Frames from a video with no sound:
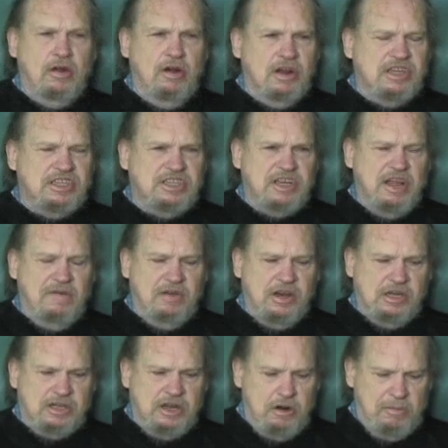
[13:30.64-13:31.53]
the early
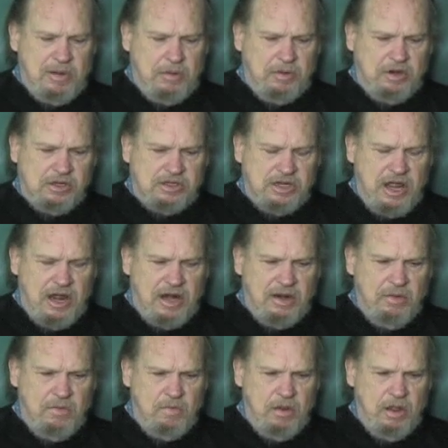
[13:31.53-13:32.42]
70s, I don't remember
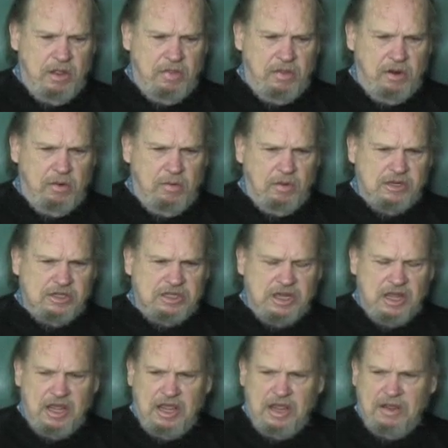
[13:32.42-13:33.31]
exactly when, there
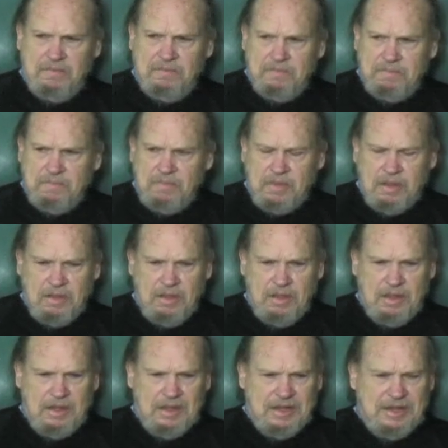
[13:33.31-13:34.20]
was a
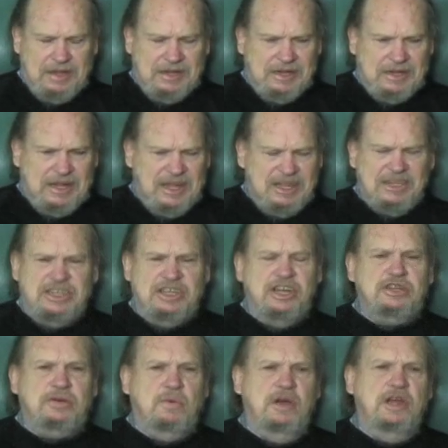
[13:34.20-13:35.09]

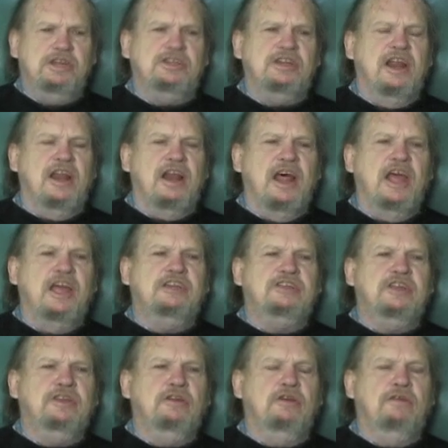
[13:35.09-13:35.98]
situation at
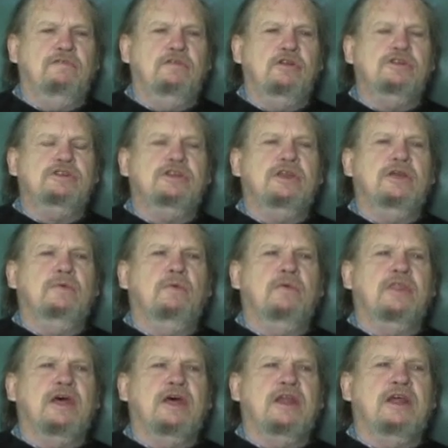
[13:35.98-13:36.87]
Langston University
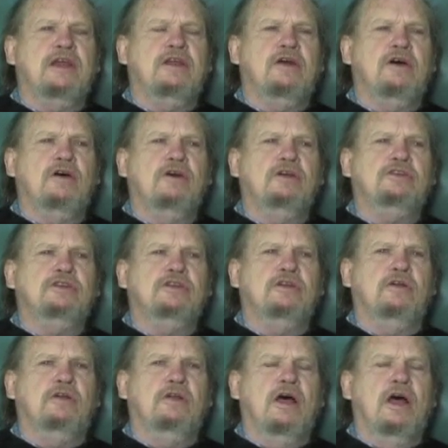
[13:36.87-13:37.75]
that had caused
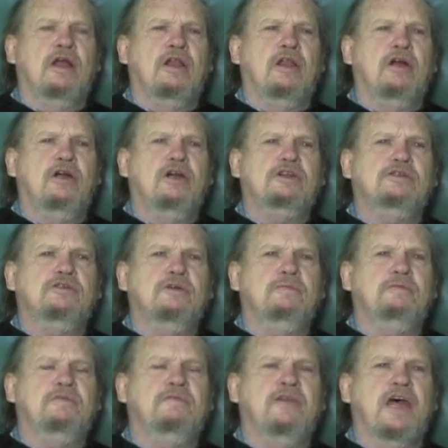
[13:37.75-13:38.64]
a large
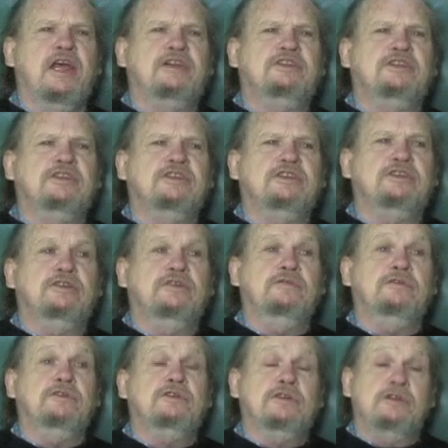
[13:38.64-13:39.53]
group of Langston
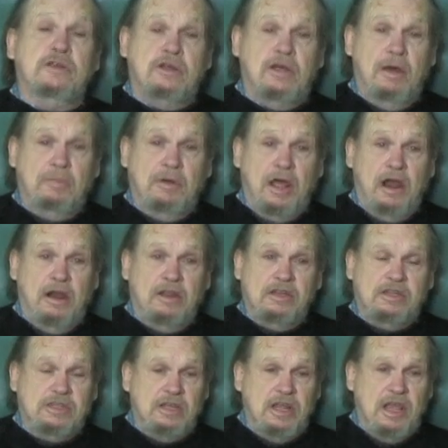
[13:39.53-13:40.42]
students to come down
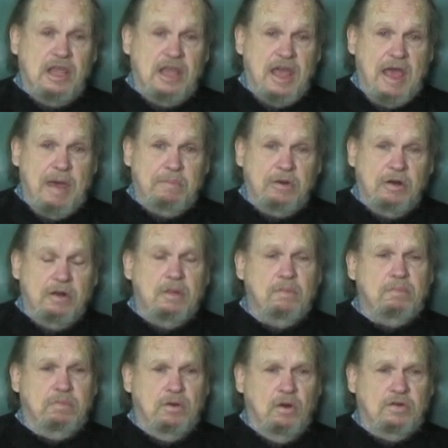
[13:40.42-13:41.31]
to the state capitol
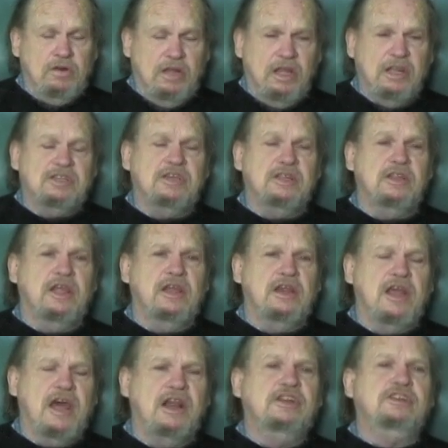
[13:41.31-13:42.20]
and protest, and
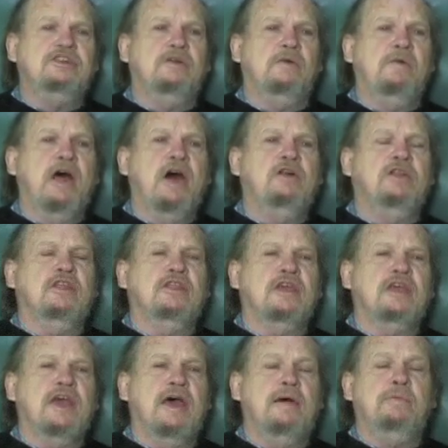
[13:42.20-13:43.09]
they'd kind of surrounded
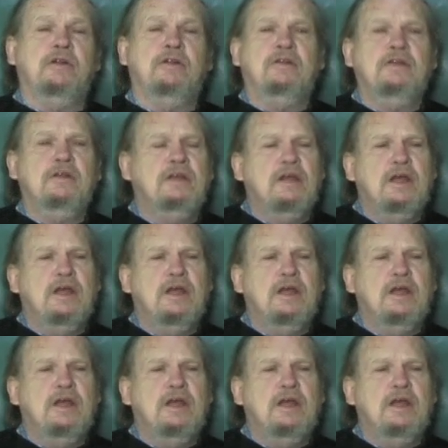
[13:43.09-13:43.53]
the capitol.